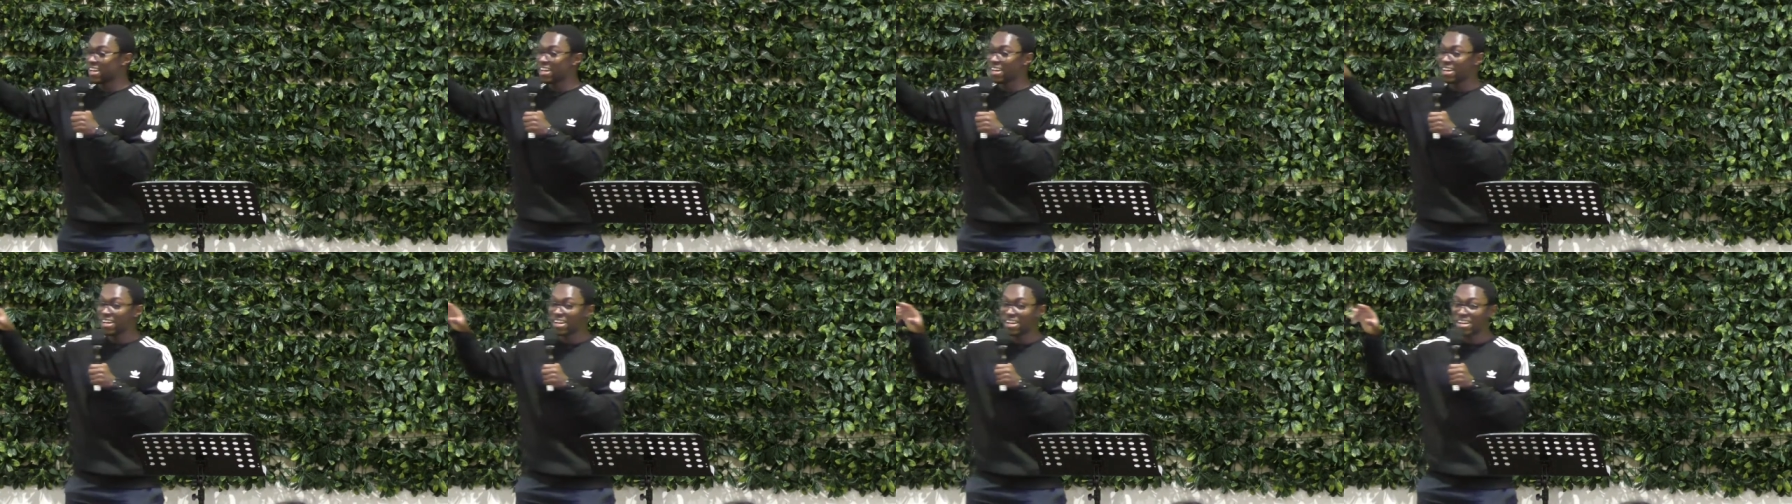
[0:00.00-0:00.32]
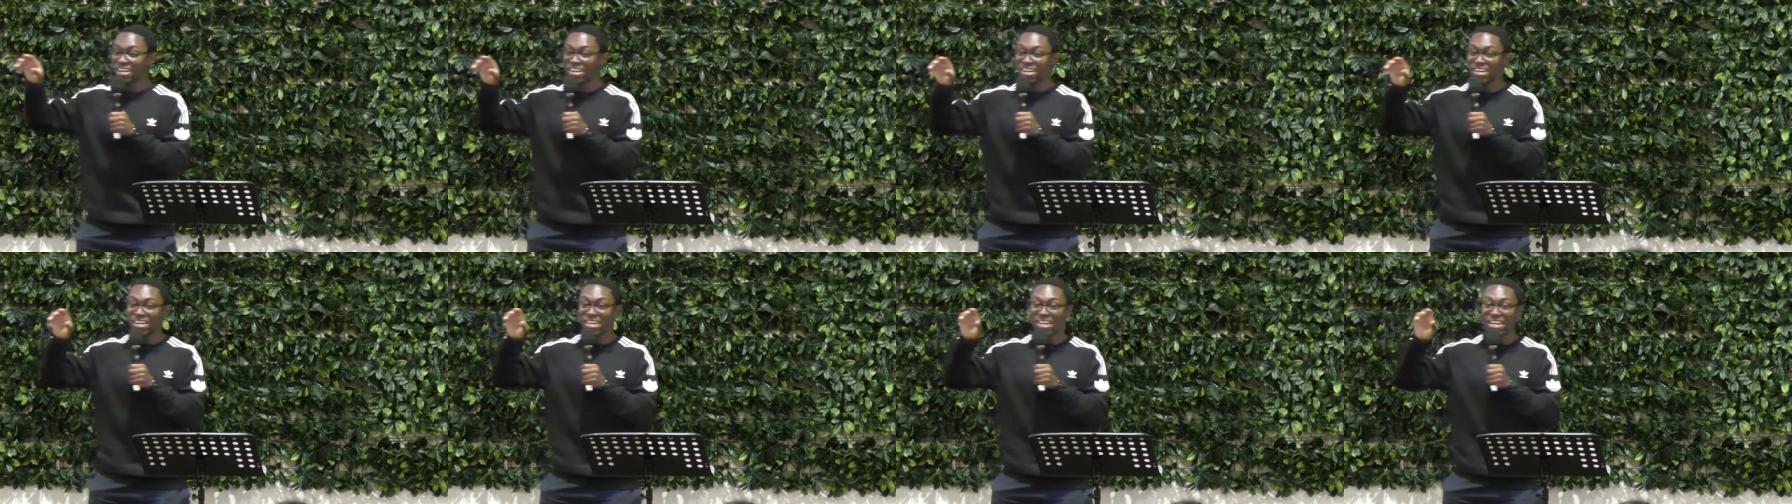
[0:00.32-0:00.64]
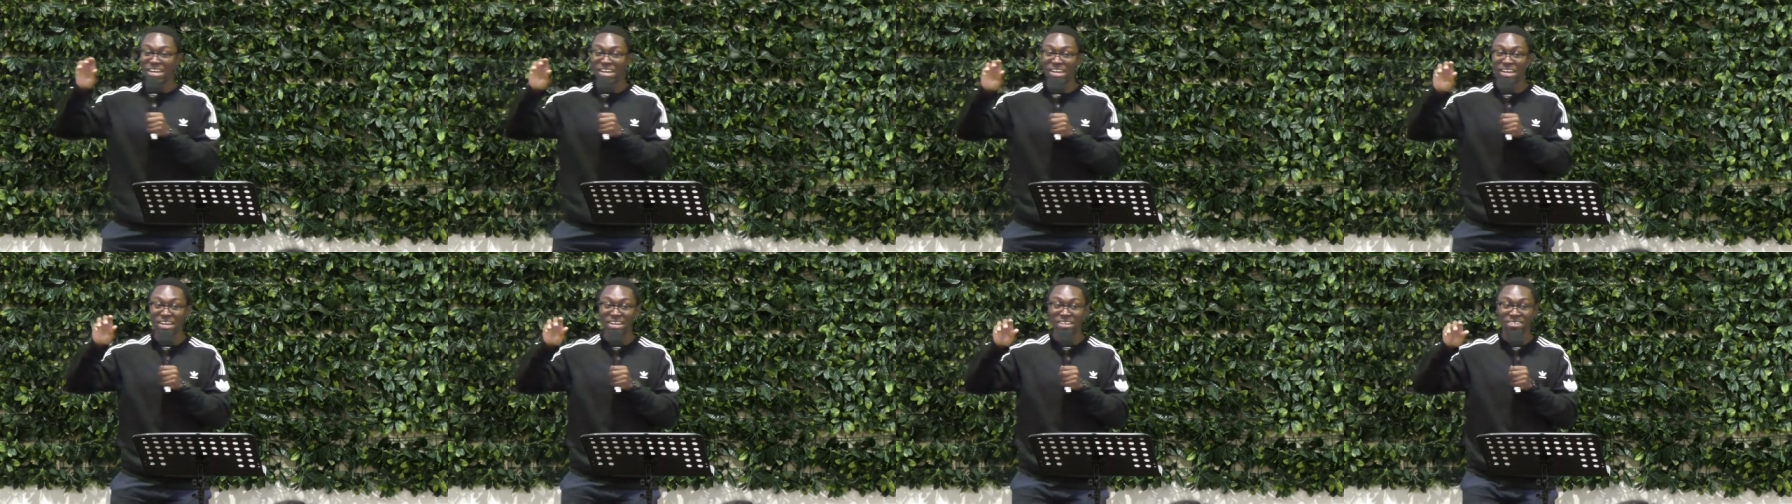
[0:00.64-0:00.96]
Uh,
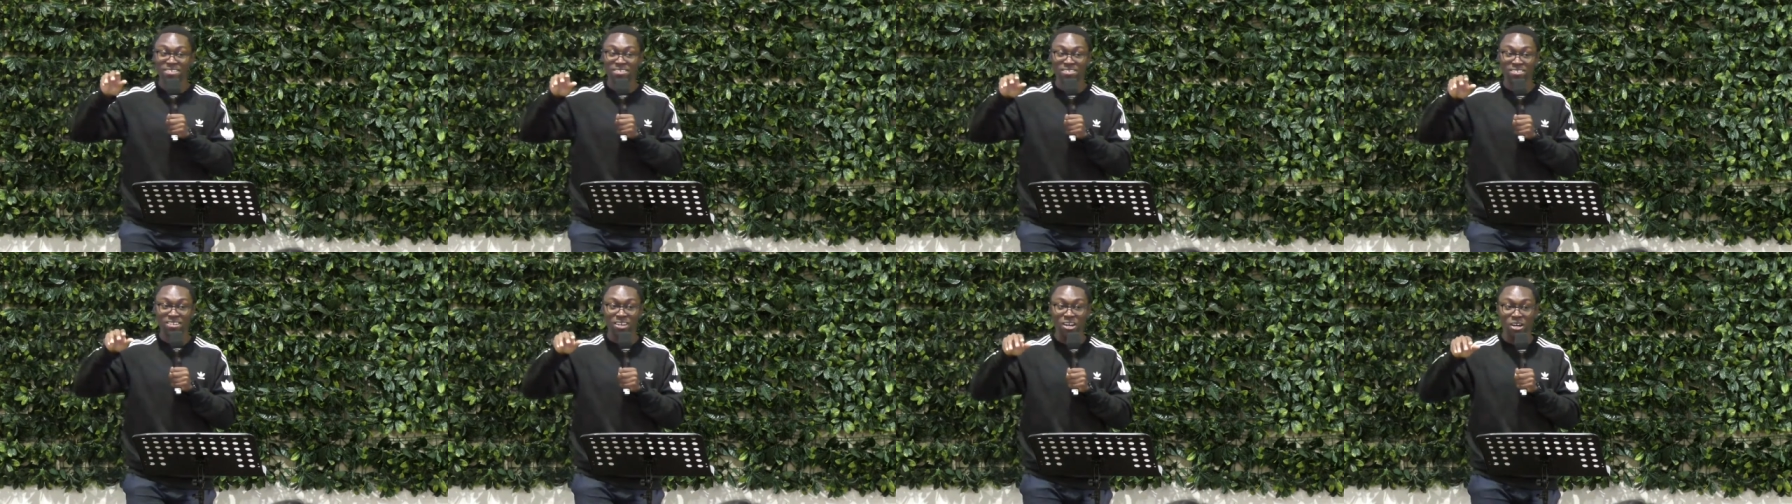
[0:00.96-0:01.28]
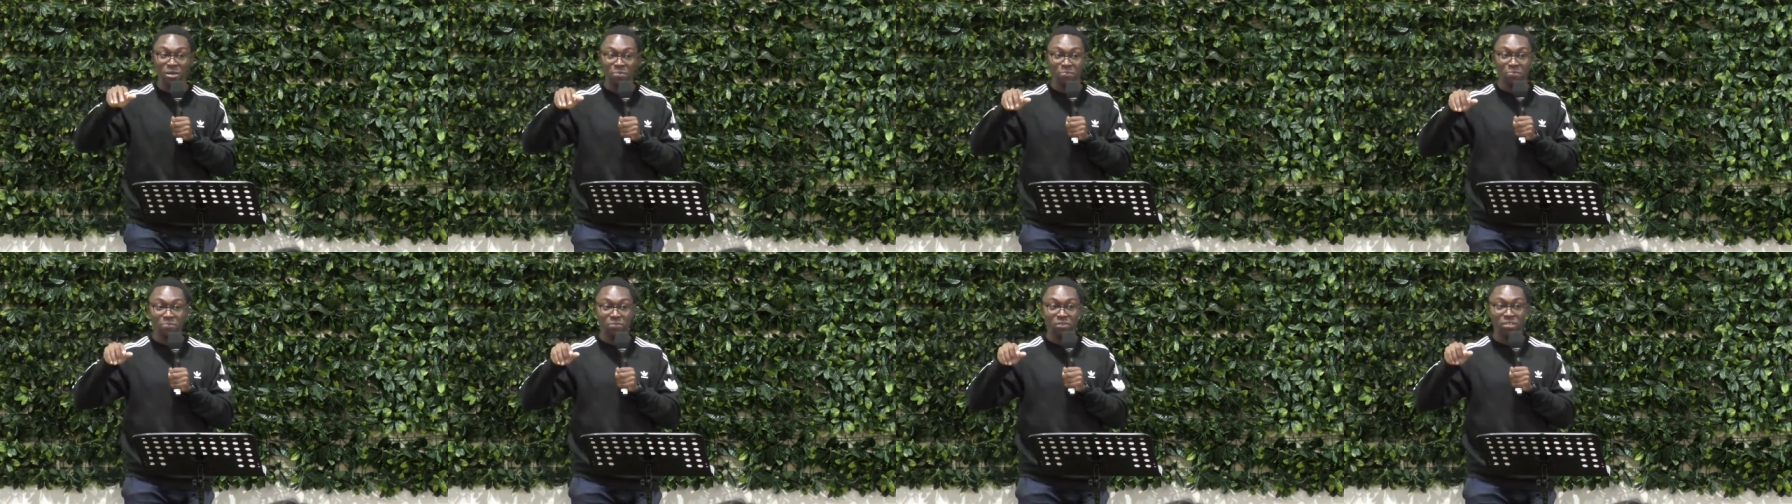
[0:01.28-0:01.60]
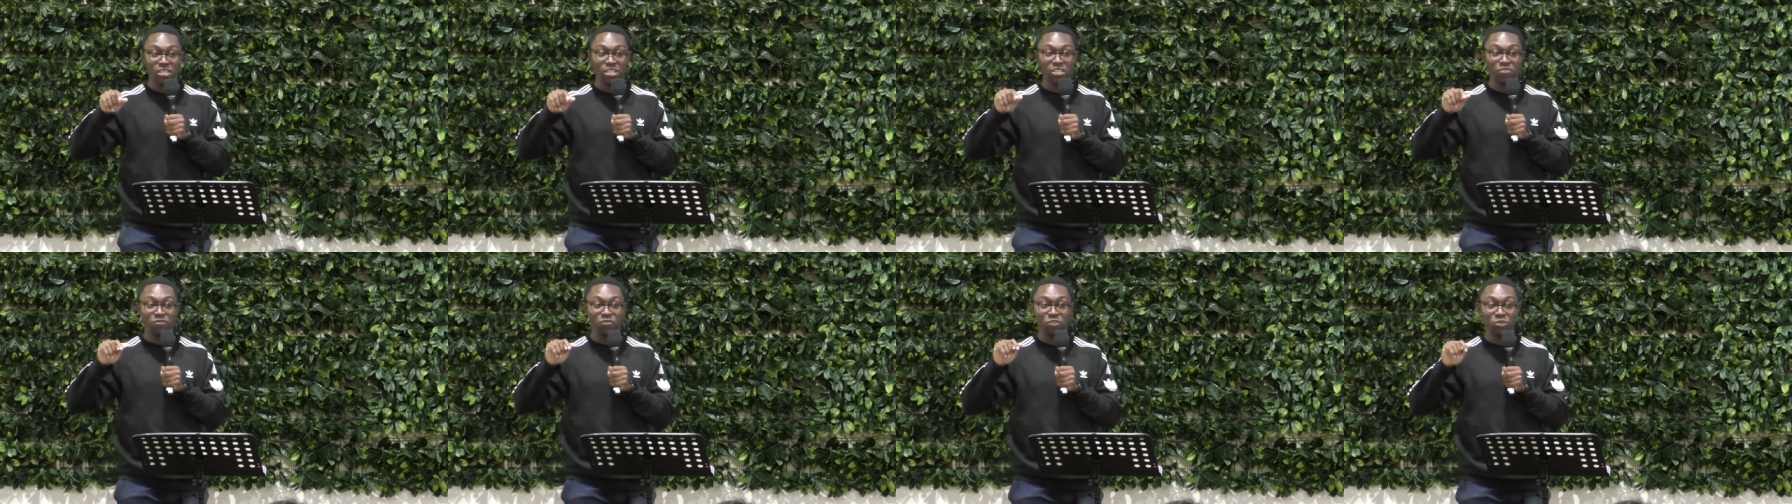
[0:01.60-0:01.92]
hands up
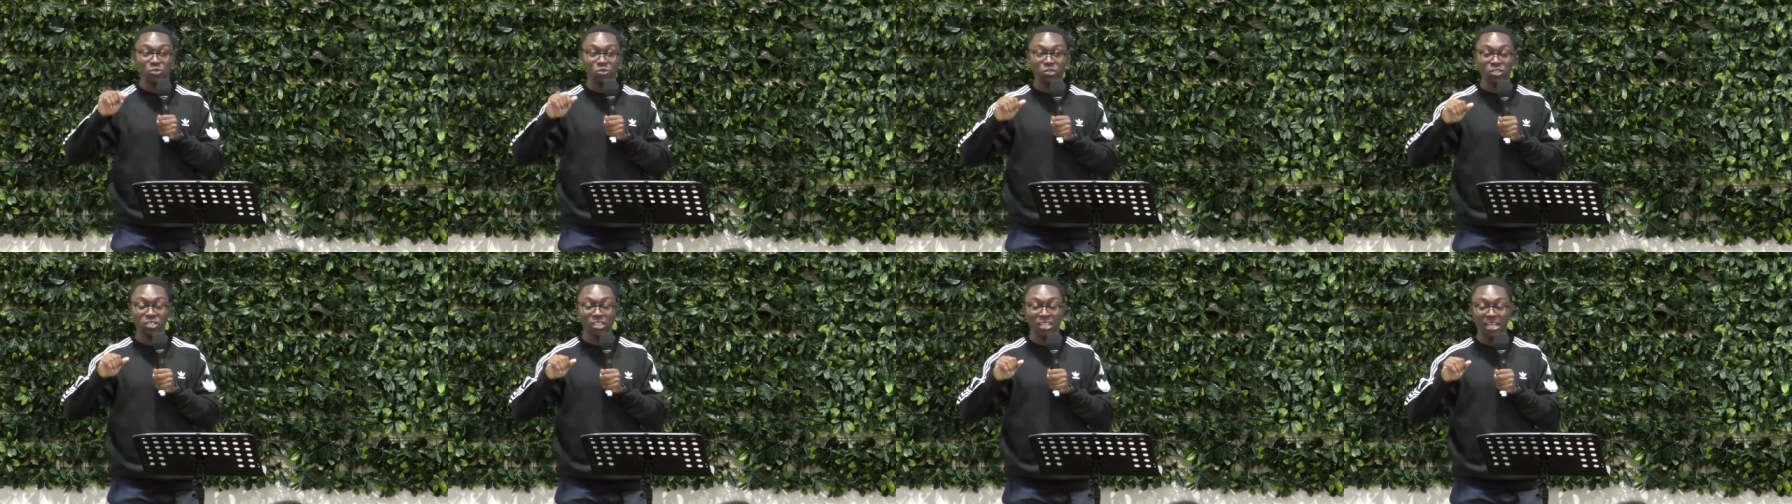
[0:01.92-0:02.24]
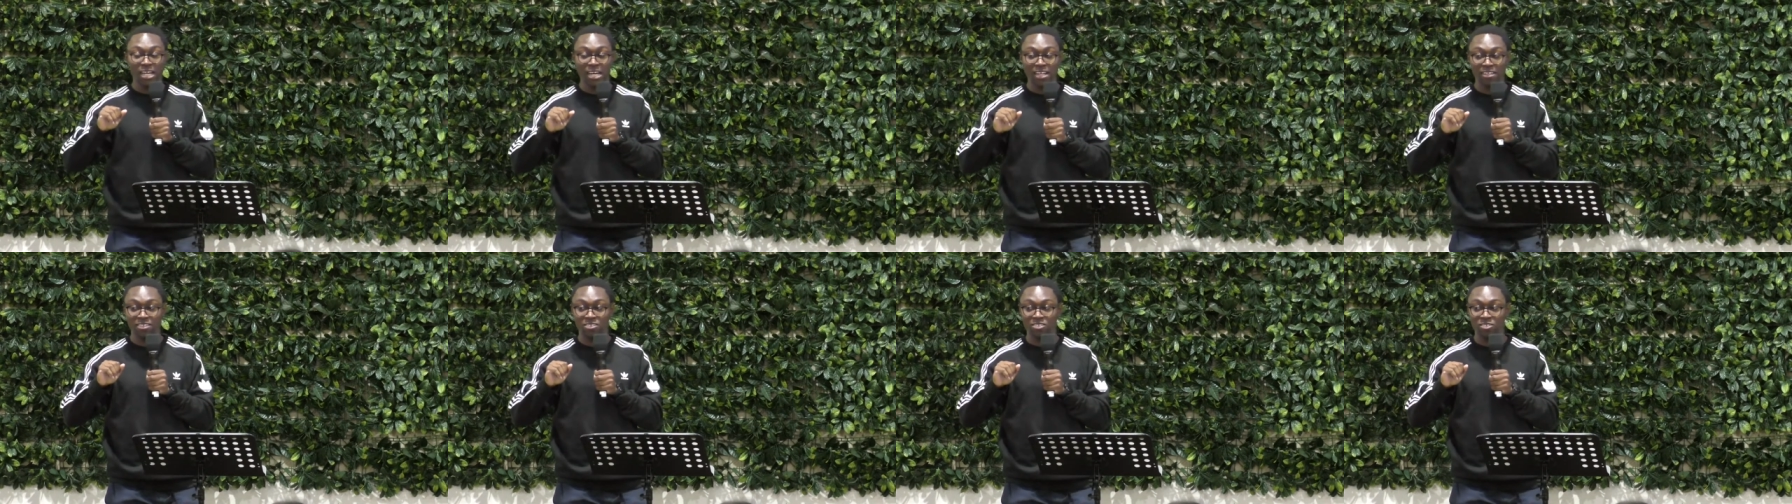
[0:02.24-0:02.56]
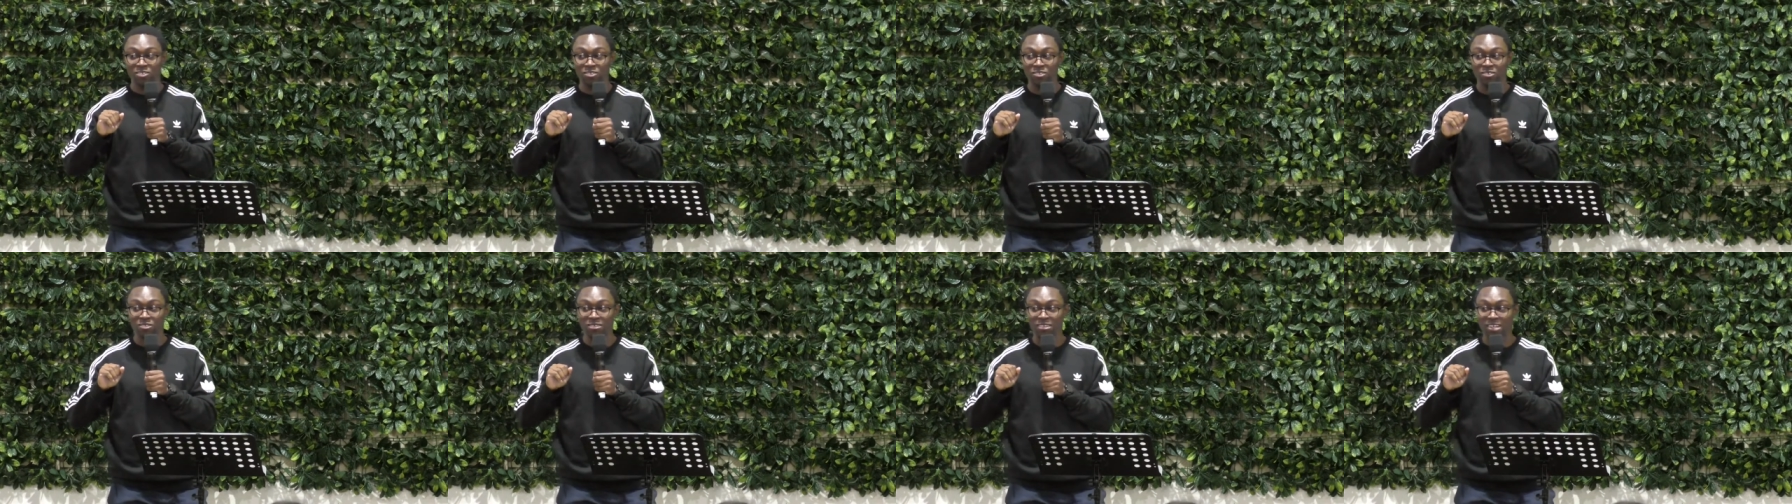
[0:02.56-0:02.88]
if you would like
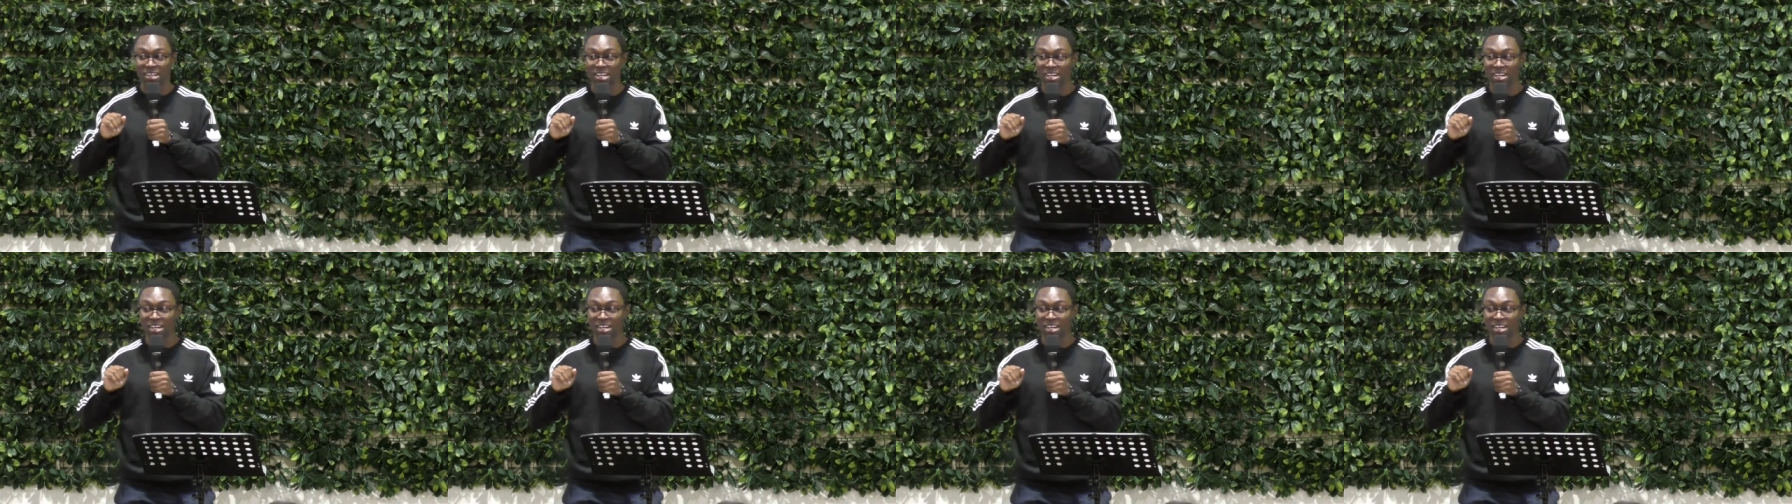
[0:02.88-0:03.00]
to